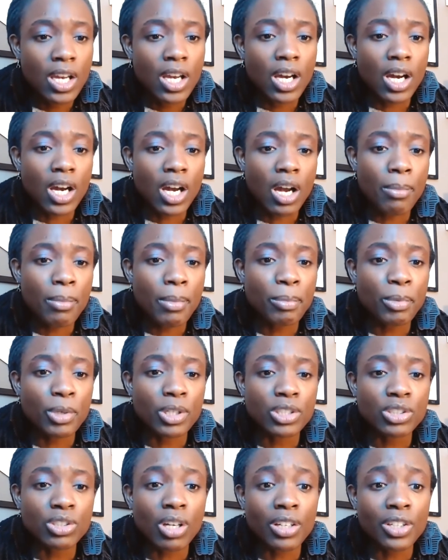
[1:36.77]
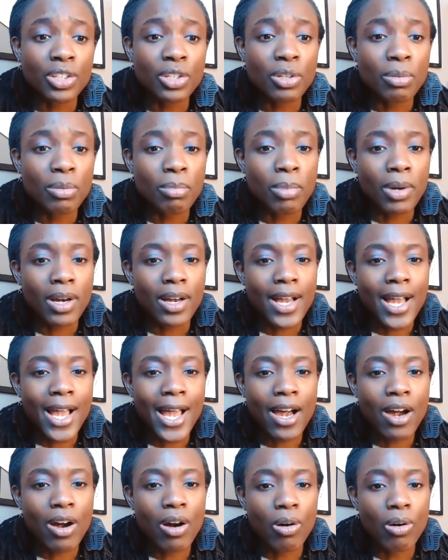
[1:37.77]
I'm going to talk to you about
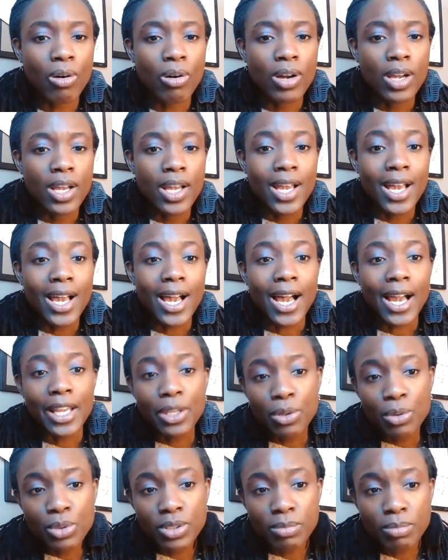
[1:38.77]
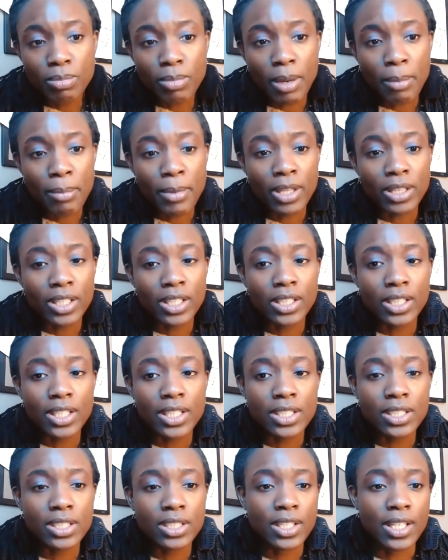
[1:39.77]
how I use my mailing list
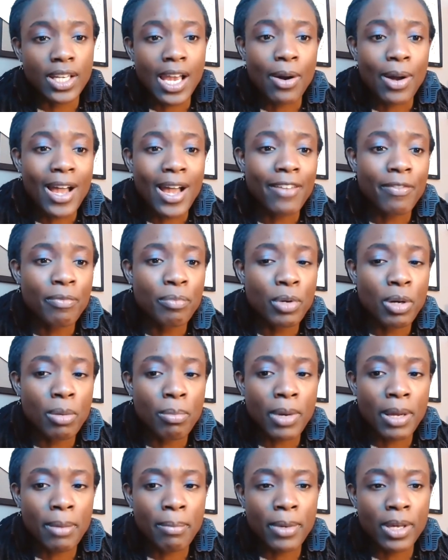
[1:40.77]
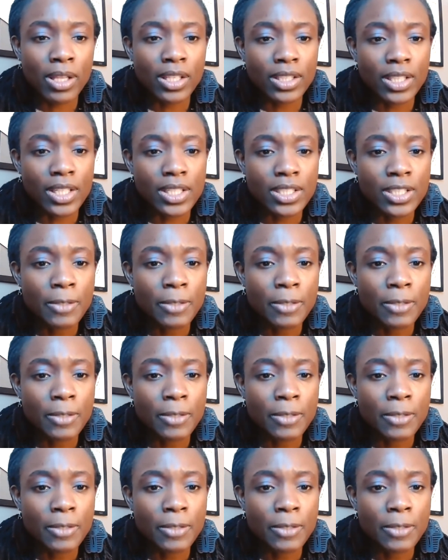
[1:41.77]
and how I've built my mailing list.